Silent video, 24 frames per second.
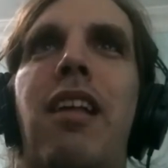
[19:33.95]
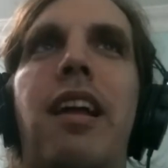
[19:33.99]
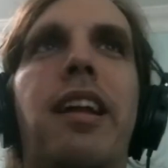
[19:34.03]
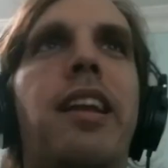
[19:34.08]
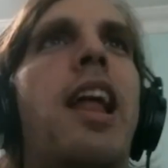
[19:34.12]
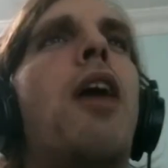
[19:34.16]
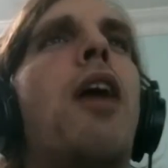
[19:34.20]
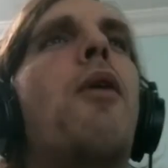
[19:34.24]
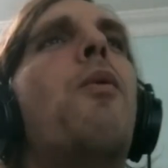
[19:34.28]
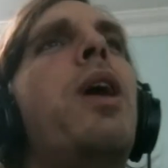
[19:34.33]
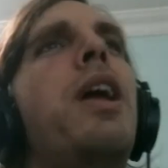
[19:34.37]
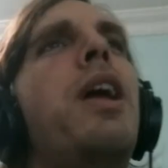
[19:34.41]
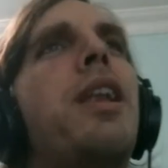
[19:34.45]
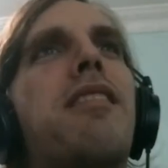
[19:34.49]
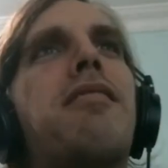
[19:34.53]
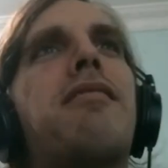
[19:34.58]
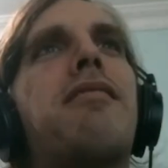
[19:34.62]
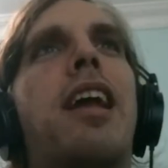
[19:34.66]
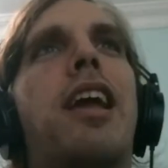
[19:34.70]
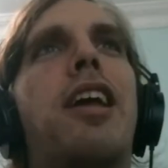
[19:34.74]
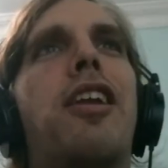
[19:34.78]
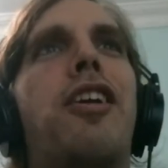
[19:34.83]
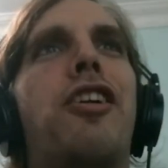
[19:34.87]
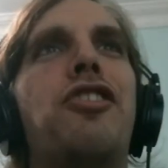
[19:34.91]
Like, now, wait a
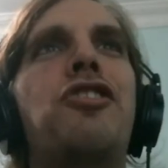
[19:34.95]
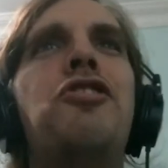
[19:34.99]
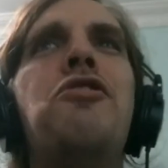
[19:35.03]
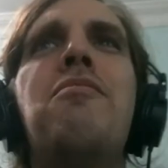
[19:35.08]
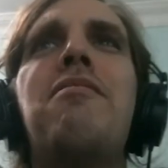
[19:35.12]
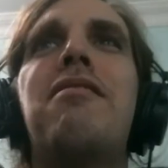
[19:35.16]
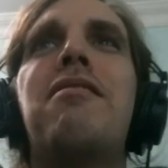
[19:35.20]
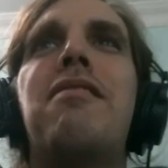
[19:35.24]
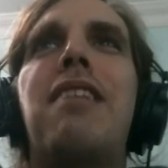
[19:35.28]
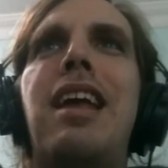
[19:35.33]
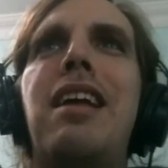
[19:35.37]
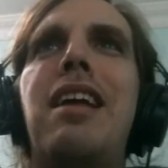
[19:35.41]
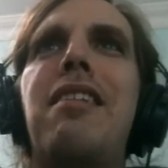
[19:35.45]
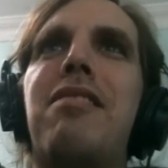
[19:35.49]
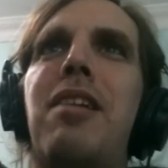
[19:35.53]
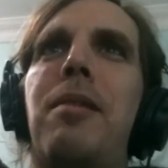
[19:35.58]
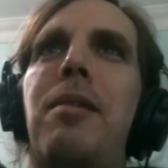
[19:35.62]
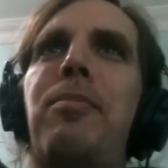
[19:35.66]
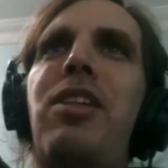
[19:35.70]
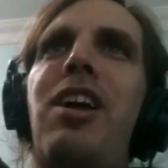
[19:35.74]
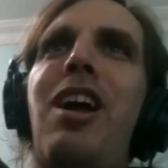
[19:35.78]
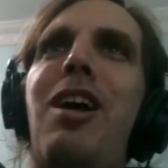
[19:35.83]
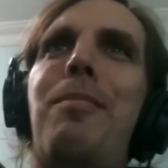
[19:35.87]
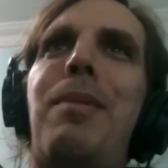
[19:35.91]
second. Are you saying
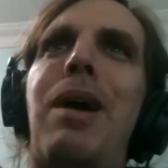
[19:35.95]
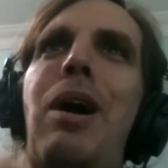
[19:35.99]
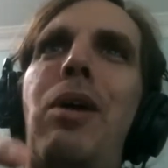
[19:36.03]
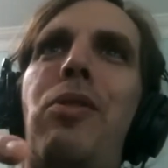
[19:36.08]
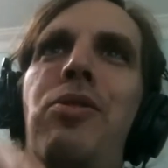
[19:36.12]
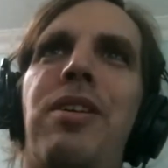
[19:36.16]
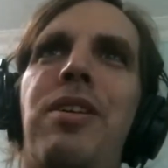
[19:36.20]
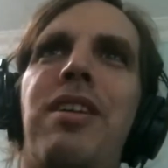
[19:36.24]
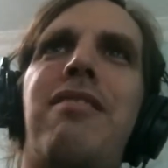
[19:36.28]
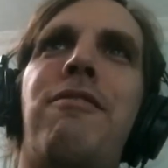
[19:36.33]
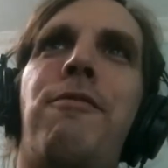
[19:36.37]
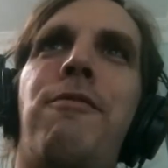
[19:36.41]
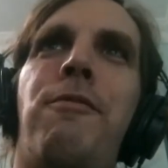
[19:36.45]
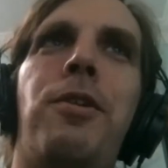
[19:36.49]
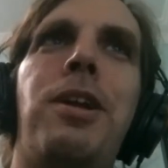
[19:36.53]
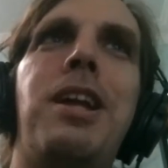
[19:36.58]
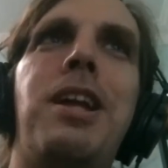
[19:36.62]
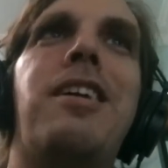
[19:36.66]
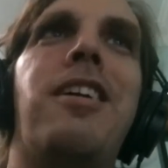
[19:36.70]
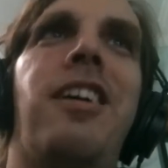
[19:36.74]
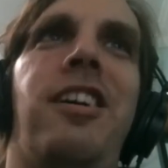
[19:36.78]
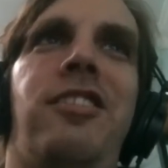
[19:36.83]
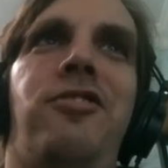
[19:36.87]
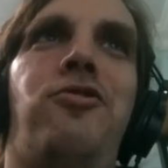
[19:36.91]
something about this
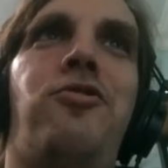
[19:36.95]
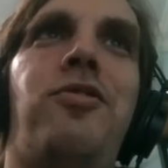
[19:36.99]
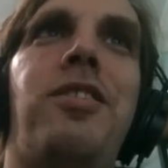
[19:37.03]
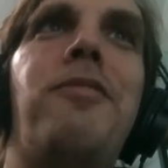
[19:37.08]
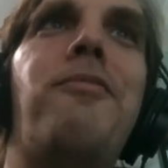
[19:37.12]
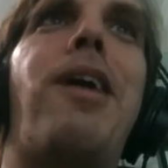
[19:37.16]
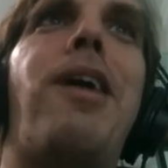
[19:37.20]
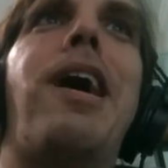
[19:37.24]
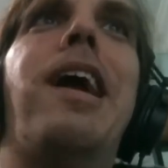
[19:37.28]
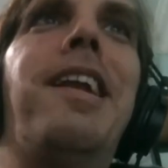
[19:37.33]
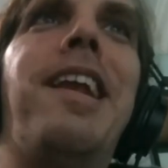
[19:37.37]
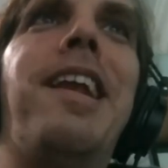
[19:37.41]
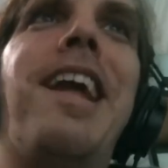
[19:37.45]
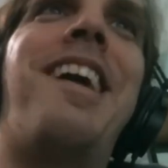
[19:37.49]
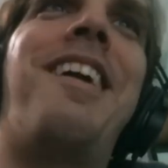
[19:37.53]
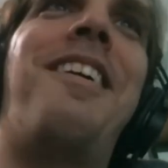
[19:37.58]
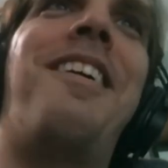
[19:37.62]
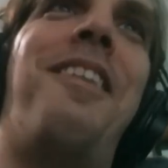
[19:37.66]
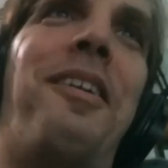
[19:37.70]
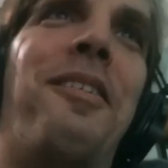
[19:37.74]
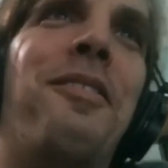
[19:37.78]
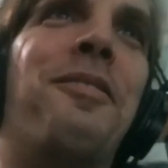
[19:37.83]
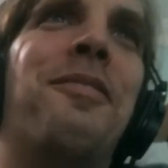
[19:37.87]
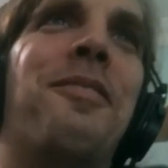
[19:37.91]
free country right
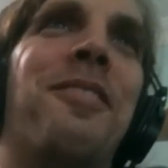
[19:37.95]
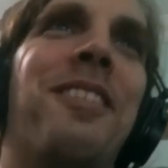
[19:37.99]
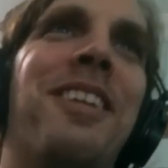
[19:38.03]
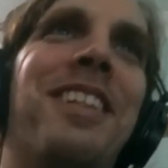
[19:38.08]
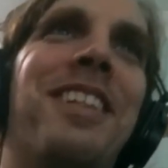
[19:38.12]
now?